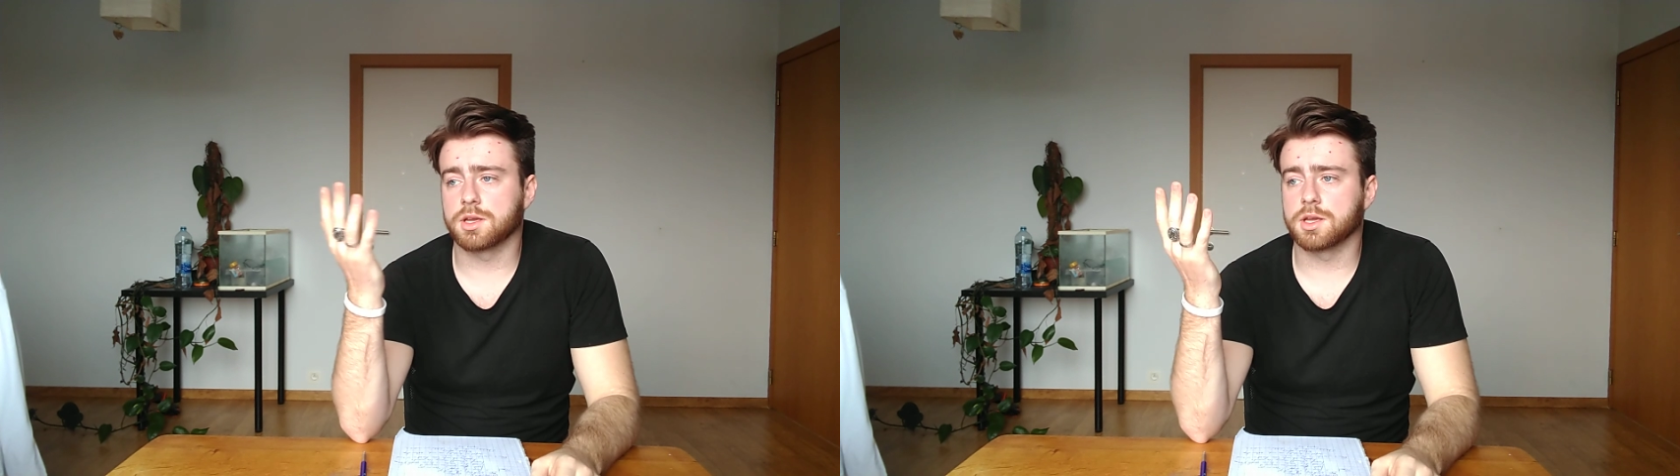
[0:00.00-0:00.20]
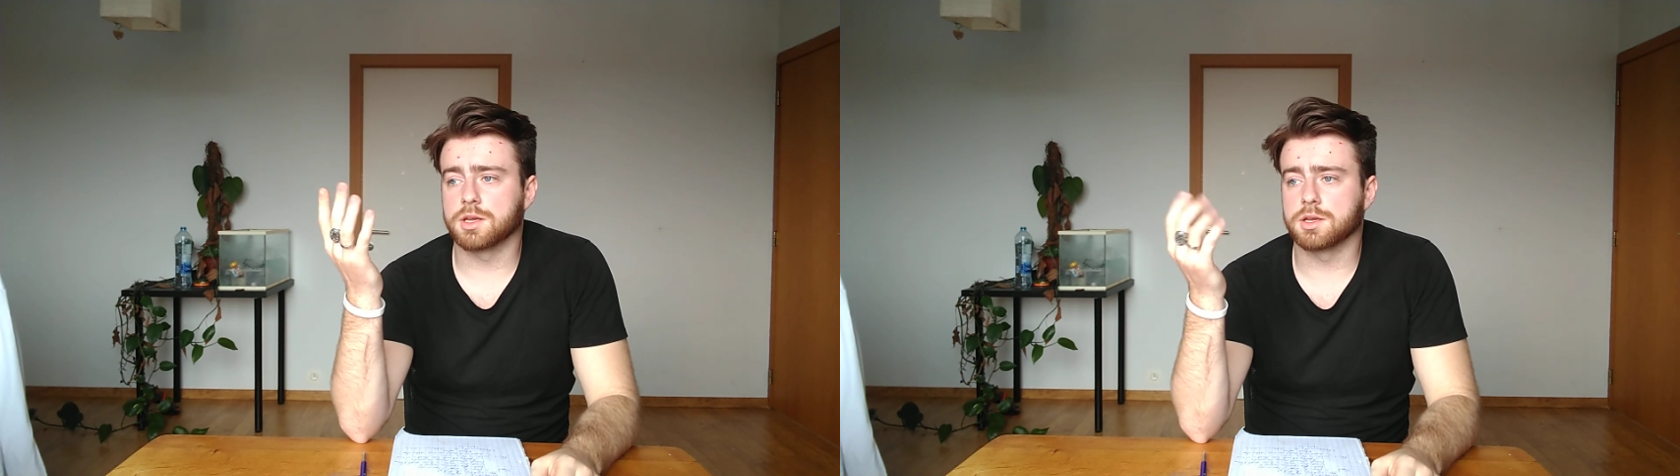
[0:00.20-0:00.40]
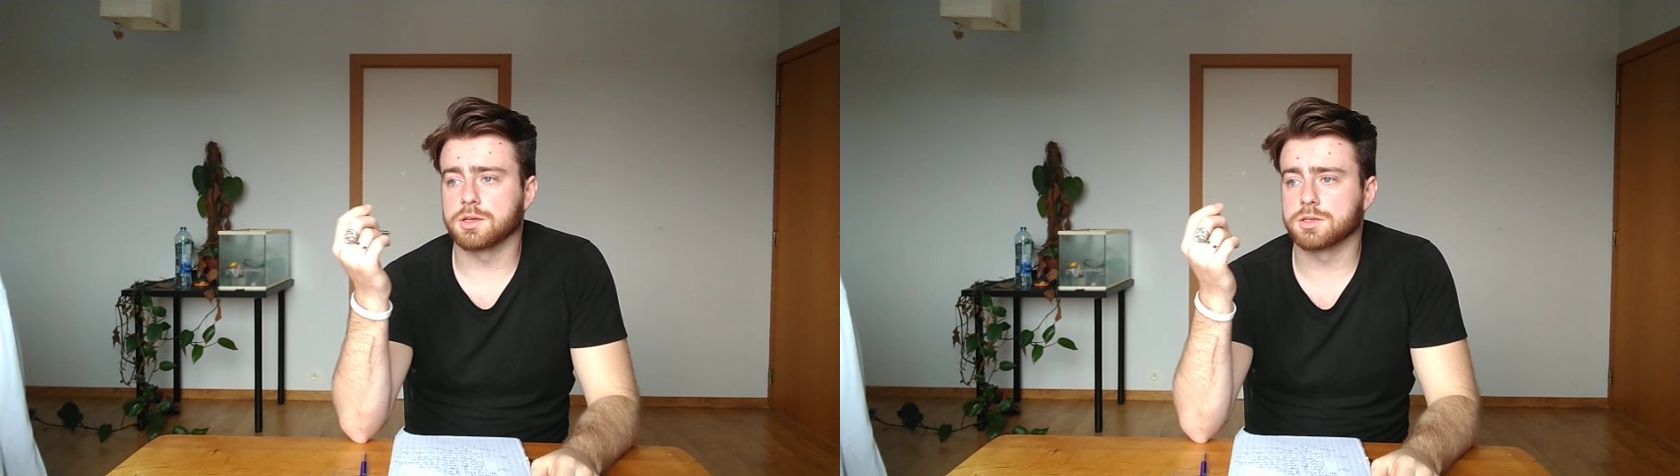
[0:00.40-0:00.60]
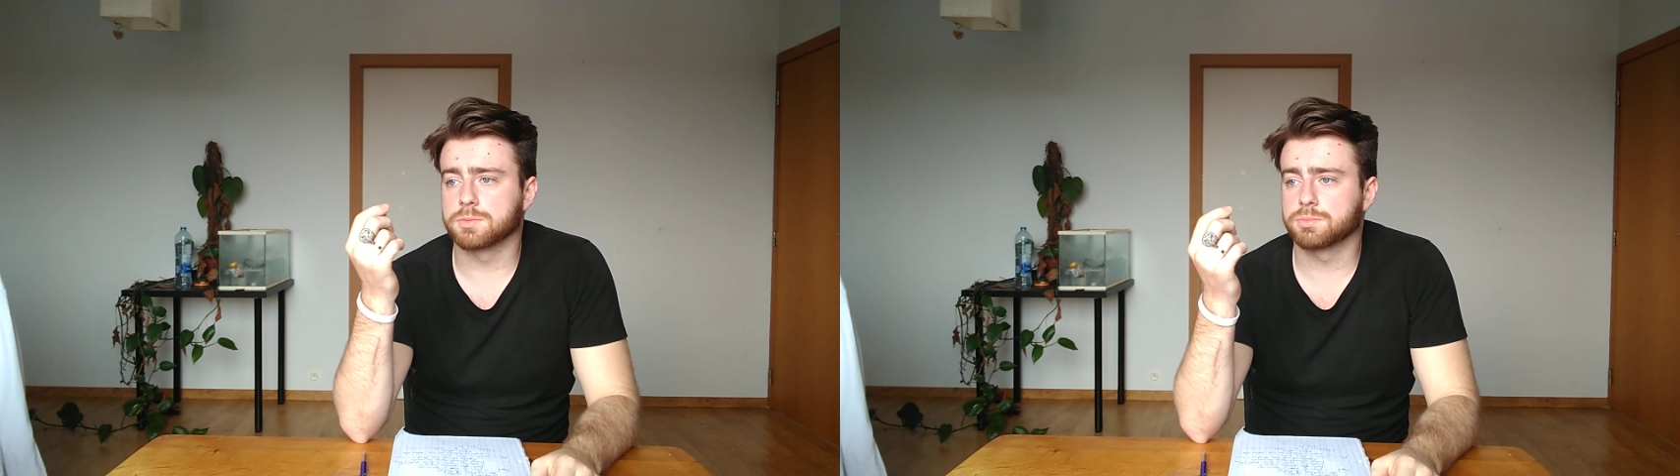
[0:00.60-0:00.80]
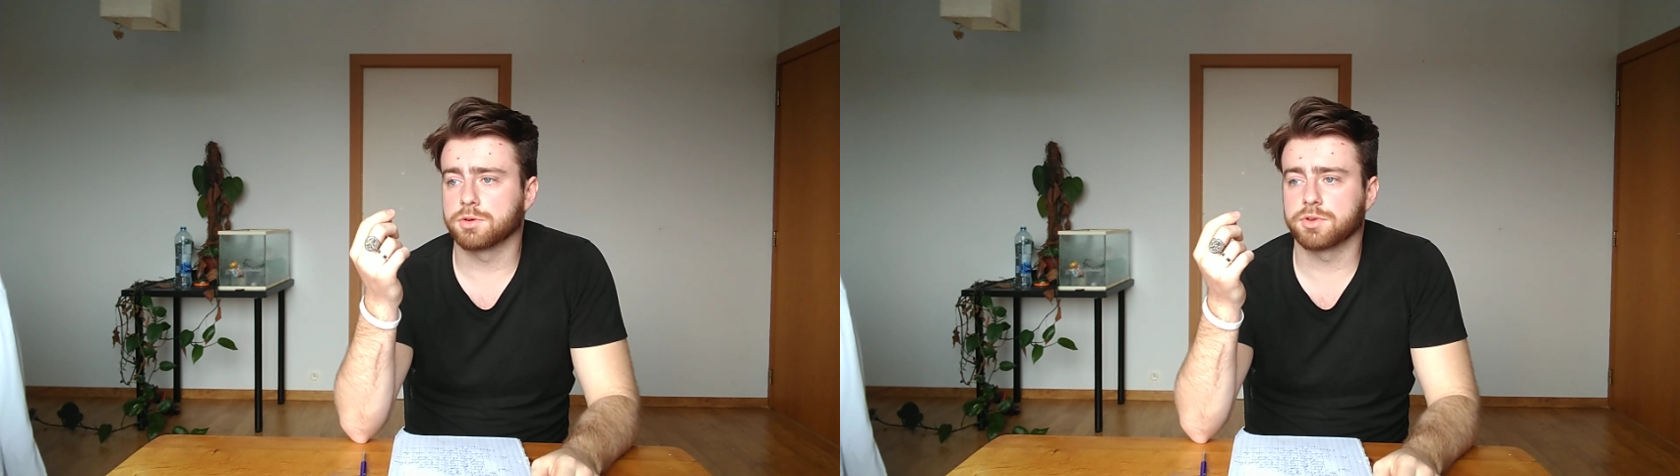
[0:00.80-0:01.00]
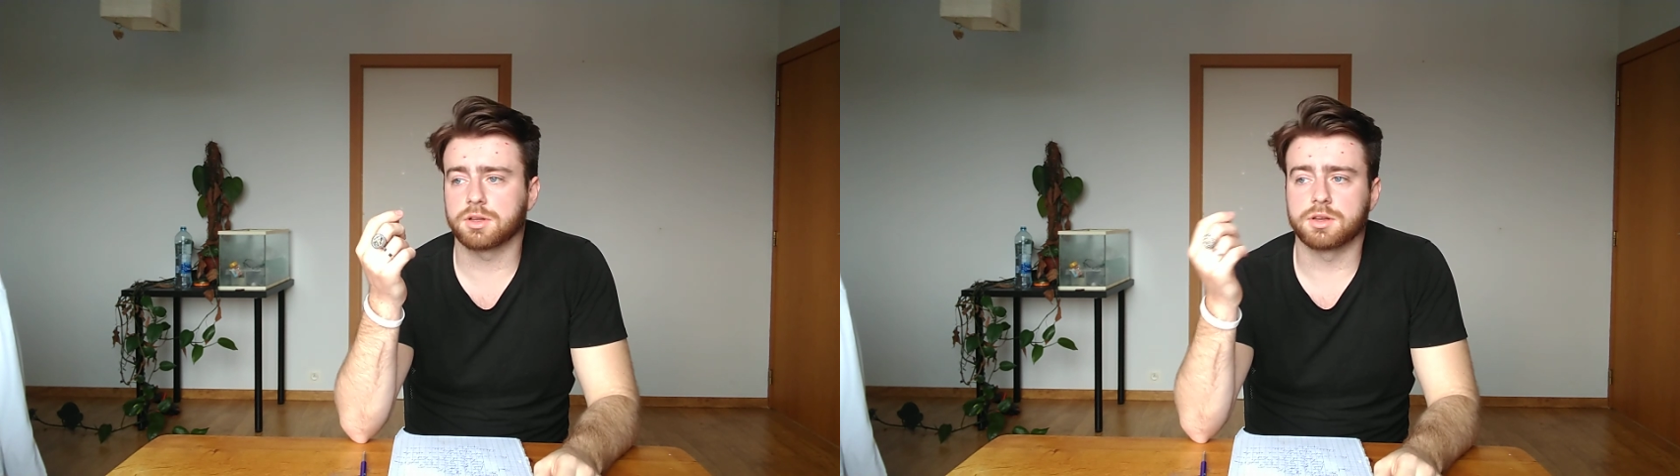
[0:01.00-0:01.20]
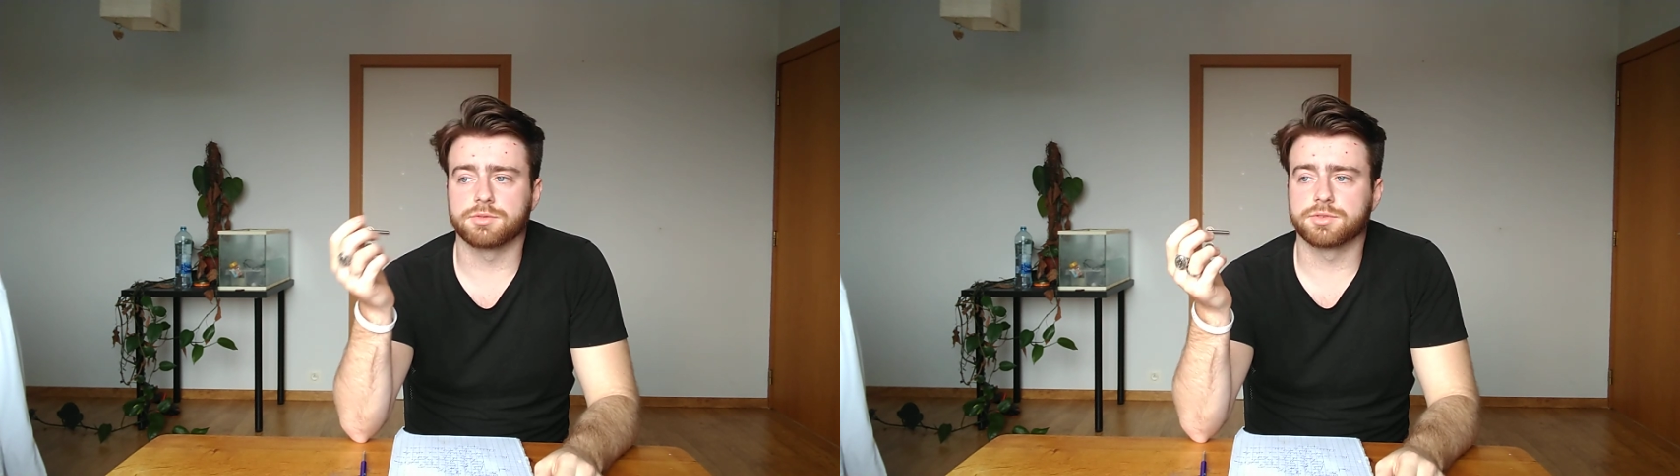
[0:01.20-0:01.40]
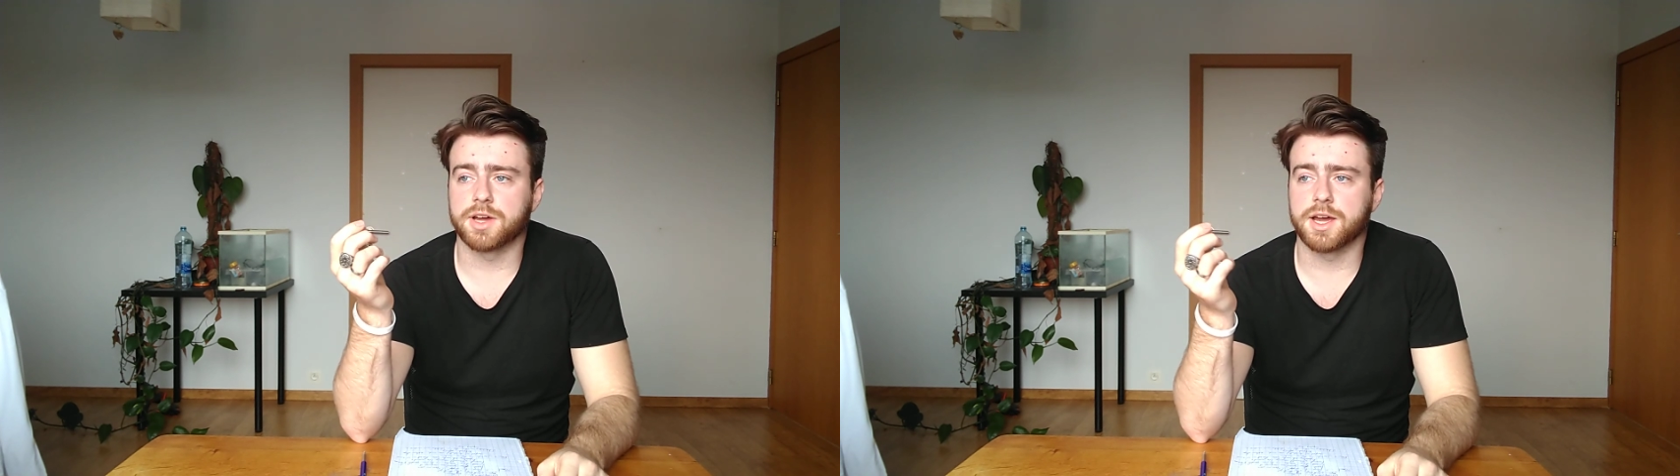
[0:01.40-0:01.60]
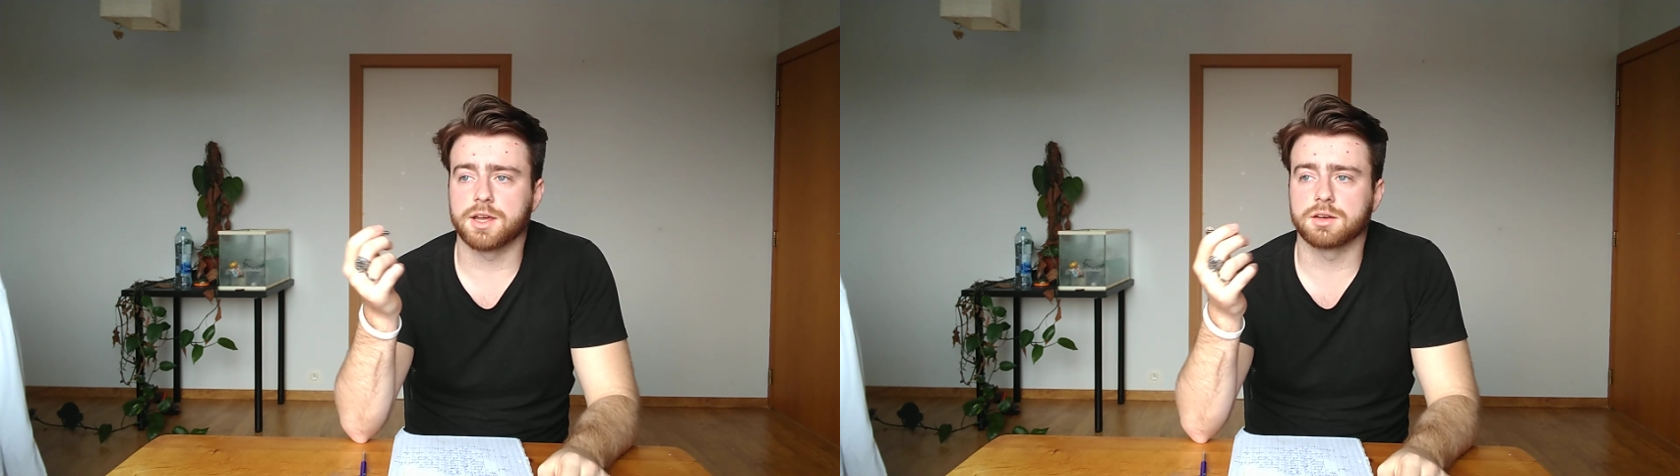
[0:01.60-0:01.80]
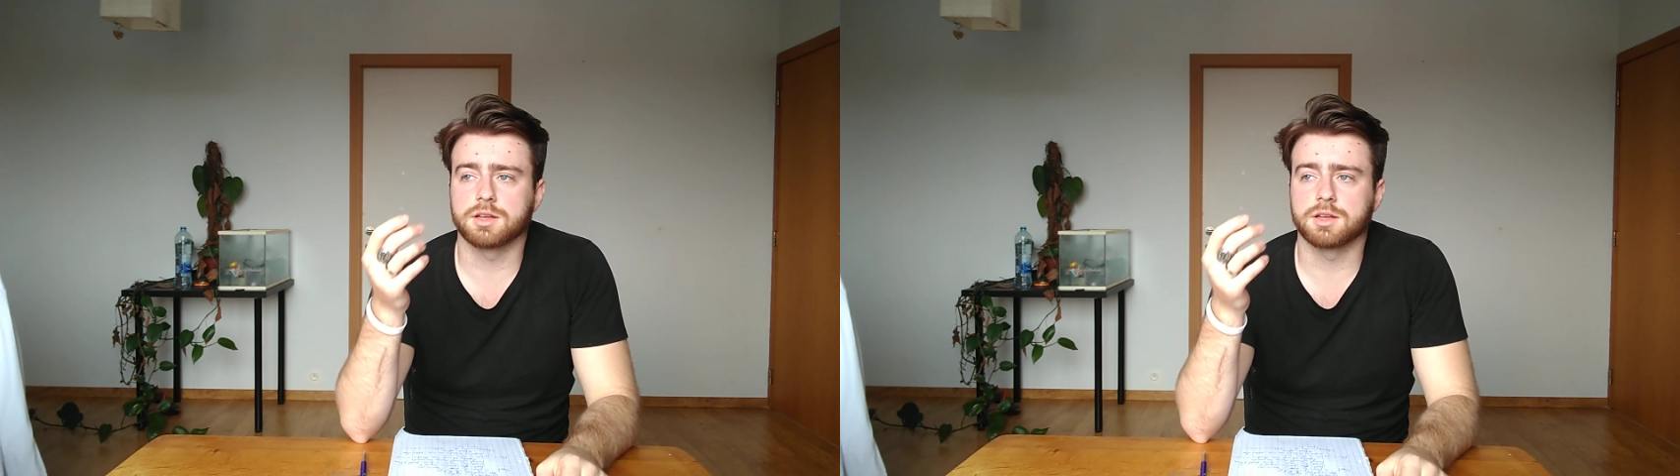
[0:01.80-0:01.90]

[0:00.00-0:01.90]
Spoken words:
is perfectly fine